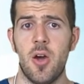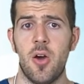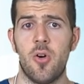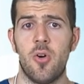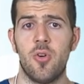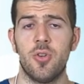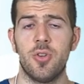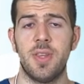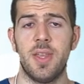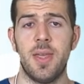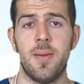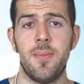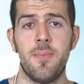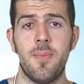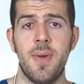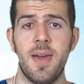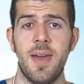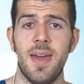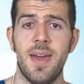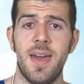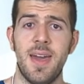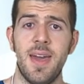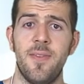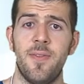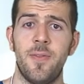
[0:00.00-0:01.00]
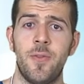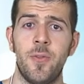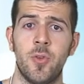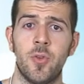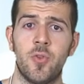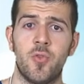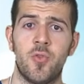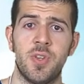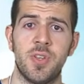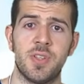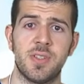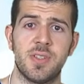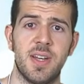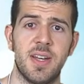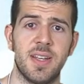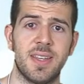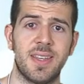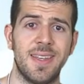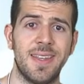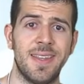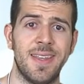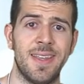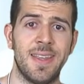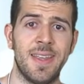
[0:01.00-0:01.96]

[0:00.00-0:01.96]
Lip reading: or they may have nutrients that can